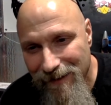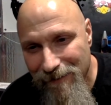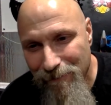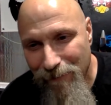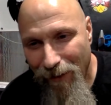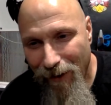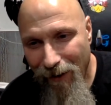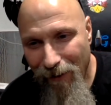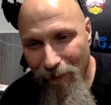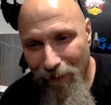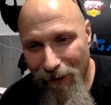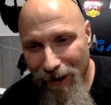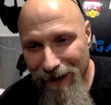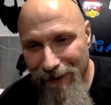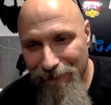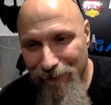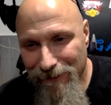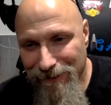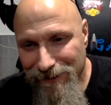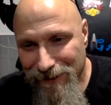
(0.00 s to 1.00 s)
Paul
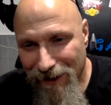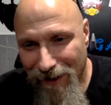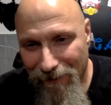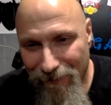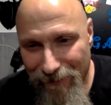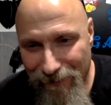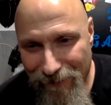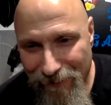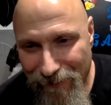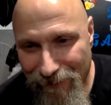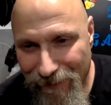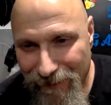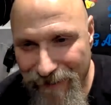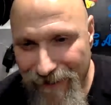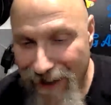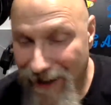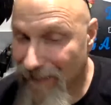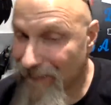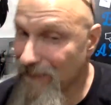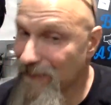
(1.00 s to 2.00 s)
White, what's going
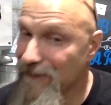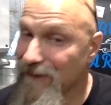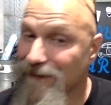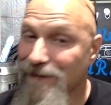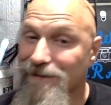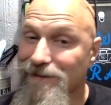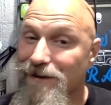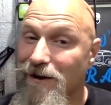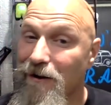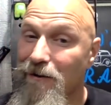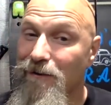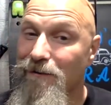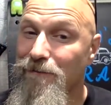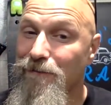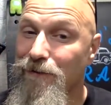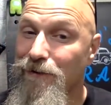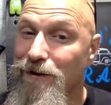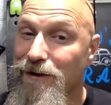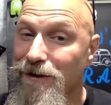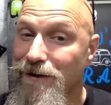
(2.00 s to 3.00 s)
on? Everything's going
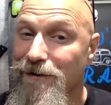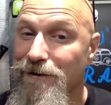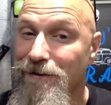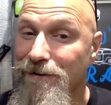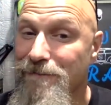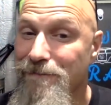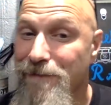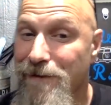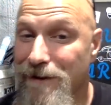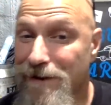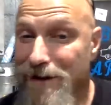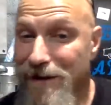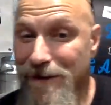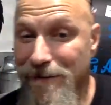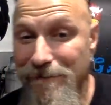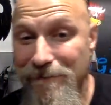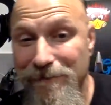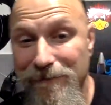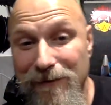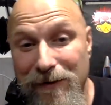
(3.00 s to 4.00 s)
pretty good,
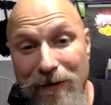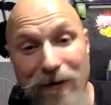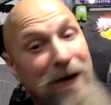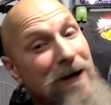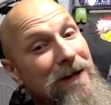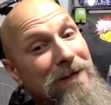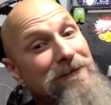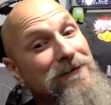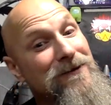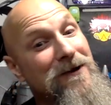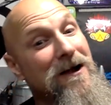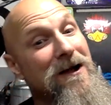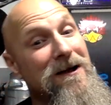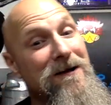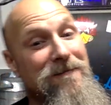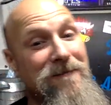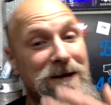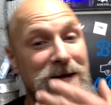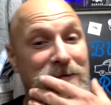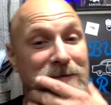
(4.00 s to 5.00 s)
buddy. Well, I'm trying
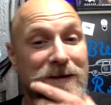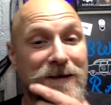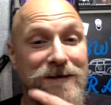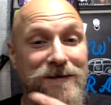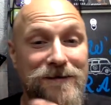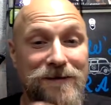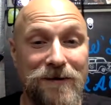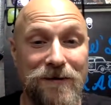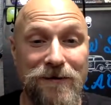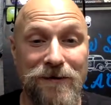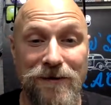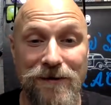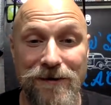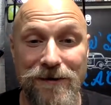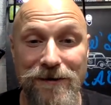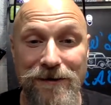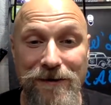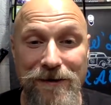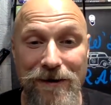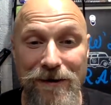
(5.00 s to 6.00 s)
to make things go
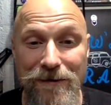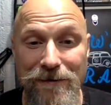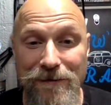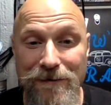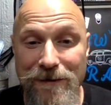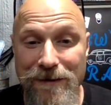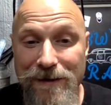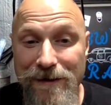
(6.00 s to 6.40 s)
good, you know.